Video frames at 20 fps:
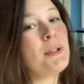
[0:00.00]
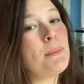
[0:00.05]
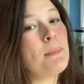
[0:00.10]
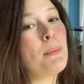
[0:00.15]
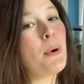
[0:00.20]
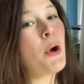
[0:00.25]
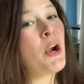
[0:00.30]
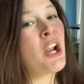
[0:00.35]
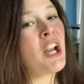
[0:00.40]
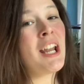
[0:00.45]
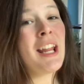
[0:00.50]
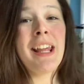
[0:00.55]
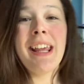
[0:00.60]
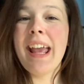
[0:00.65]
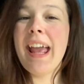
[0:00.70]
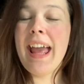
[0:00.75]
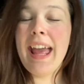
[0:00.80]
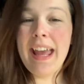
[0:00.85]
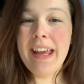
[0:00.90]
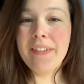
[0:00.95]
morning,
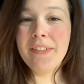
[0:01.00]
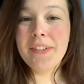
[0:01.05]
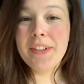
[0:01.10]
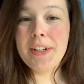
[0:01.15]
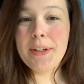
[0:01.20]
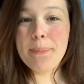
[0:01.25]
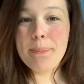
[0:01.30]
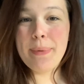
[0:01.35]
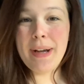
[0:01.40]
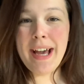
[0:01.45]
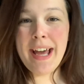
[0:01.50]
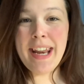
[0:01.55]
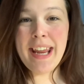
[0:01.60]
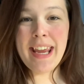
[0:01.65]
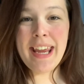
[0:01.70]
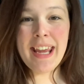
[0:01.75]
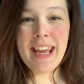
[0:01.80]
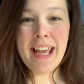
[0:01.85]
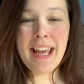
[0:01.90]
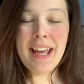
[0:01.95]

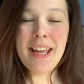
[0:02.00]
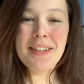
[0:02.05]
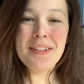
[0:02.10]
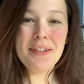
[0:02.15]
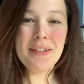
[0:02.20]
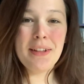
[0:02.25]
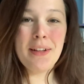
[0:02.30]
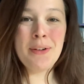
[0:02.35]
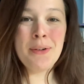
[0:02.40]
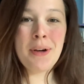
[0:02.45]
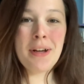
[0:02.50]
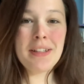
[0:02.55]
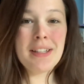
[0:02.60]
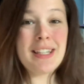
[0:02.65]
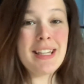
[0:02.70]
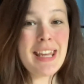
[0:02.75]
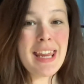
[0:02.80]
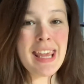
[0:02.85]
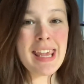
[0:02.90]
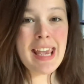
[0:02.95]
everybody. So
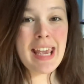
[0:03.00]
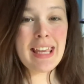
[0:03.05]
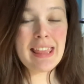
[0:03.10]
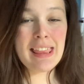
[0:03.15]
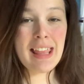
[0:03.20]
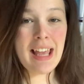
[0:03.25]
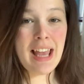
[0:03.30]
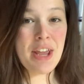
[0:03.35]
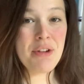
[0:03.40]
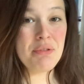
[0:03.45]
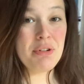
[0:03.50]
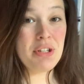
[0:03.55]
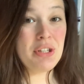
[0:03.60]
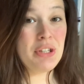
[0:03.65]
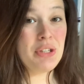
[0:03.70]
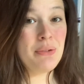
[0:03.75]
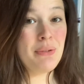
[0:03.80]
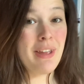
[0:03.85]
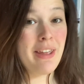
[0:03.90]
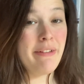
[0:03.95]
today I thought I would
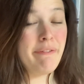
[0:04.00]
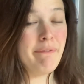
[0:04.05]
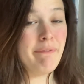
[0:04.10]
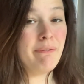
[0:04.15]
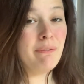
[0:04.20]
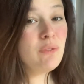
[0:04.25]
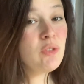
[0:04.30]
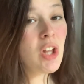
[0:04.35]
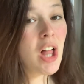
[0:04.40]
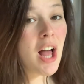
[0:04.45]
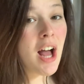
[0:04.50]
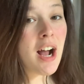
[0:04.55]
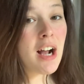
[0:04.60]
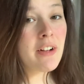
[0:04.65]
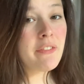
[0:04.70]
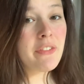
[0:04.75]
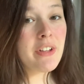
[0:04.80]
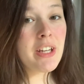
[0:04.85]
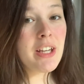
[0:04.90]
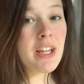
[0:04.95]
do a vlog
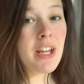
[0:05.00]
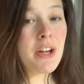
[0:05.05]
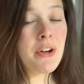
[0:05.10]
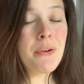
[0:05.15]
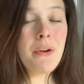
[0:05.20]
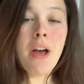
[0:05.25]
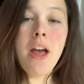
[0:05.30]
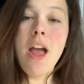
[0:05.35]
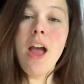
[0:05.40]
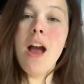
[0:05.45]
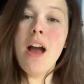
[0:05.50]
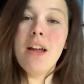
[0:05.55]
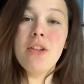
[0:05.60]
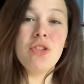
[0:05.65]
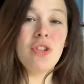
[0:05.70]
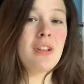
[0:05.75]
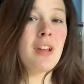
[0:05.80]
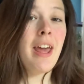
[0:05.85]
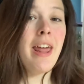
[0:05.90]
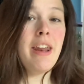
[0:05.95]
video,
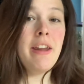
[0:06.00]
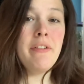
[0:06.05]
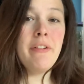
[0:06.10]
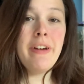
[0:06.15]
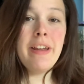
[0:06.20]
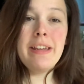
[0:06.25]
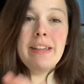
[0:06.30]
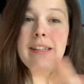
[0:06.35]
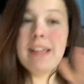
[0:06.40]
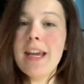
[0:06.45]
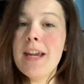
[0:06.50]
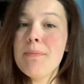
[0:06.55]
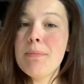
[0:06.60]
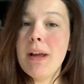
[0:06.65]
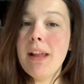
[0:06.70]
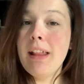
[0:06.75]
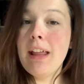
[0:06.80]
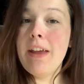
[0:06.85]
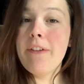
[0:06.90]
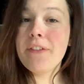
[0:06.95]
just kind of a day in
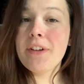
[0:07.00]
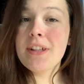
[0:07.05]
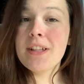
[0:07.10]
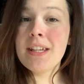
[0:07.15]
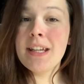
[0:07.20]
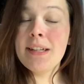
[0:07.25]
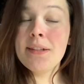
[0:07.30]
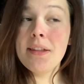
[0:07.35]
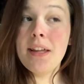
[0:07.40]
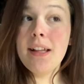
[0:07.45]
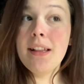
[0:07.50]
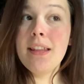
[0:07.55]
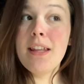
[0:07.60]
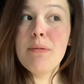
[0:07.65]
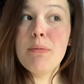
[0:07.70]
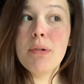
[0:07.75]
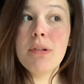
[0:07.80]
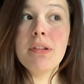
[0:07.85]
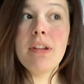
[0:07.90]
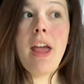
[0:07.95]
my life, because today's like the
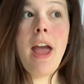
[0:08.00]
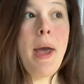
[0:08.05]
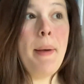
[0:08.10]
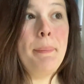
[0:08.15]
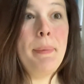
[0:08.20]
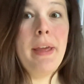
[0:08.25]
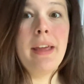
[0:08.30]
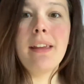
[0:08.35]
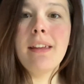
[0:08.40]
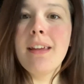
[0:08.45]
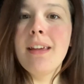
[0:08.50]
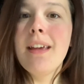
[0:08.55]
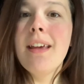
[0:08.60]
most epic